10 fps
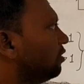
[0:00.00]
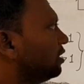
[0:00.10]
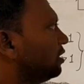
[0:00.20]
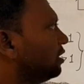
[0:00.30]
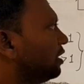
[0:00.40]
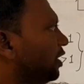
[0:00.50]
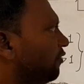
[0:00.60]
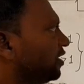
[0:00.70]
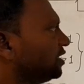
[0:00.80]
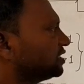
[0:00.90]
so what
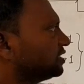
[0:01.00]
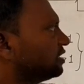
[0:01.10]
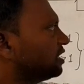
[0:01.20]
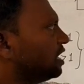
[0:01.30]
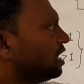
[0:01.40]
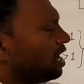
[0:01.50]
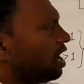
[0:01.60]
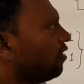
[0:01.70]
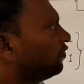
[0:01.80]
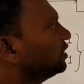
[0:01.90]
you get,
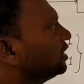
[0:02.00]
L1